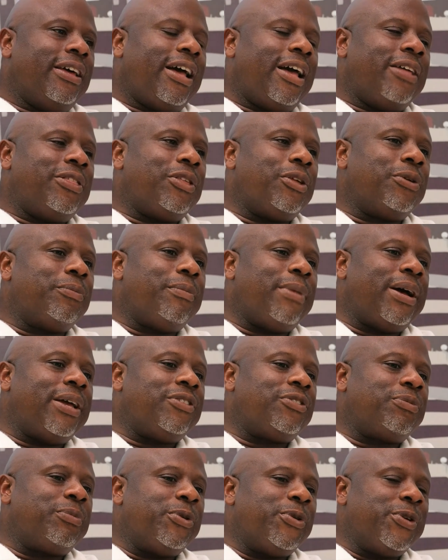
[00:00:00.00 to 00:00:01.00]
I think
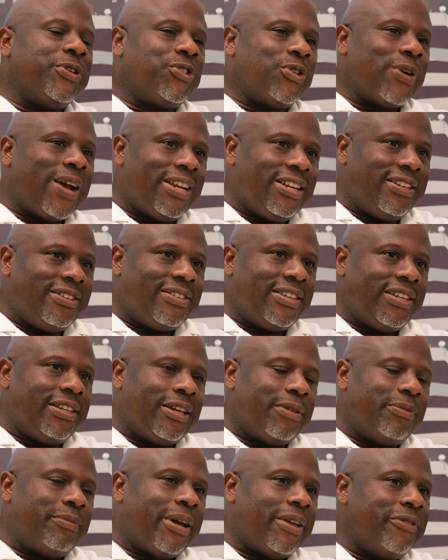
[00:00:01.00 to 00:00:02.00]
my
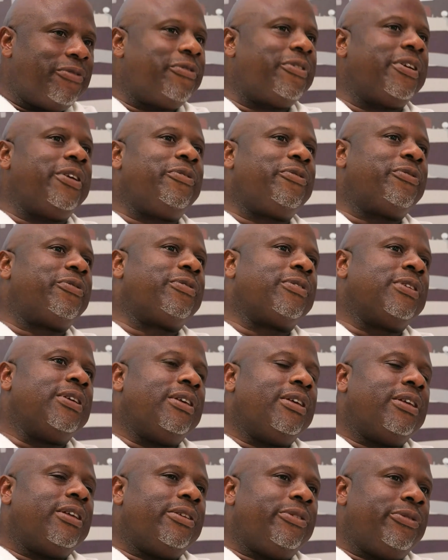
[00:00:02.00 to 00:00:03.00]
spirituality and my faith
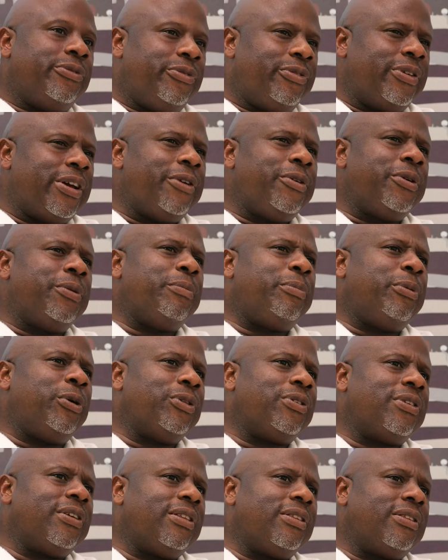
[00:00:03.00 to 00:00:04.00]
is very
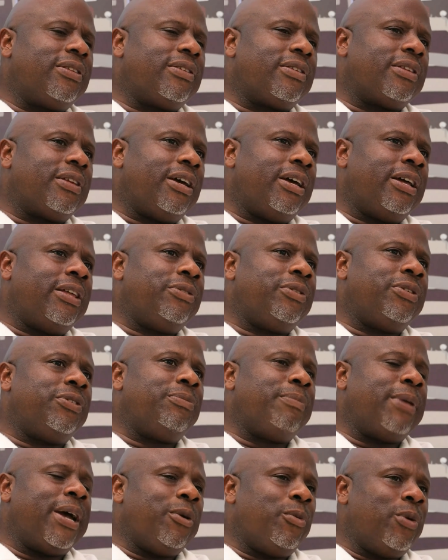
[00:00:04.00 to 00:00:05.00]
important, as
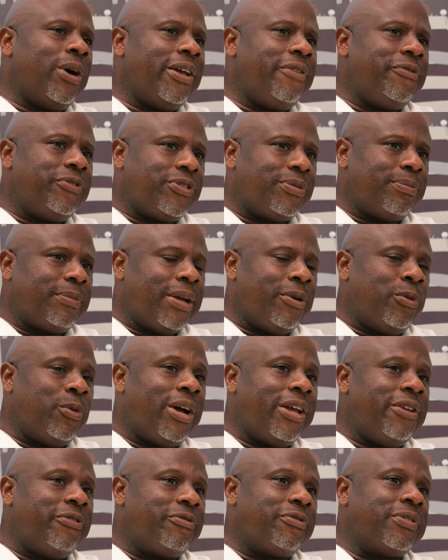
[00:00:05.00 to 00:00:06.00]
is my wife's. My
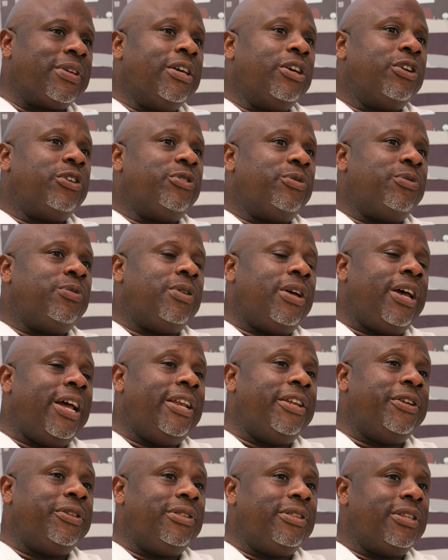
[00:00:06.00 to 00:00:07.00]
wife,
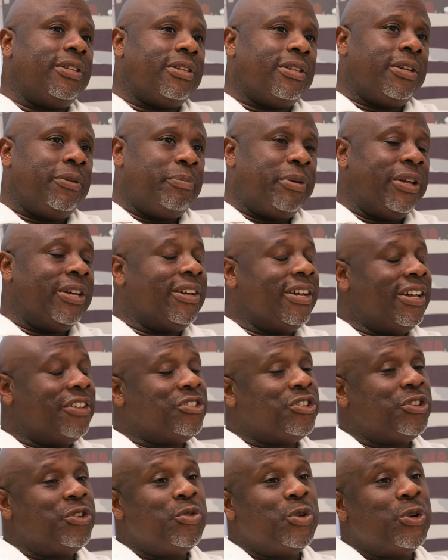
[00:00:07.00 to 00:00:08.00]
Helen
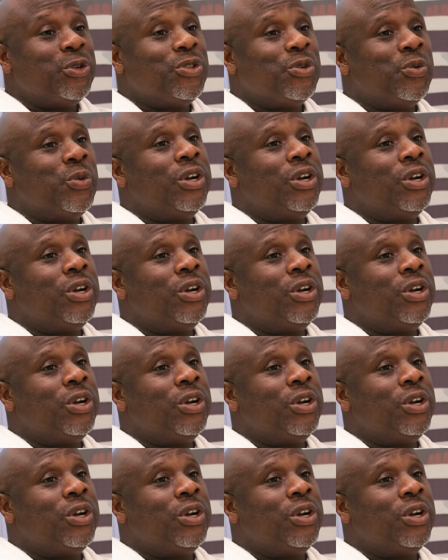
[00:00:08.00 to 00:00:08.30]
Epega, she wrote the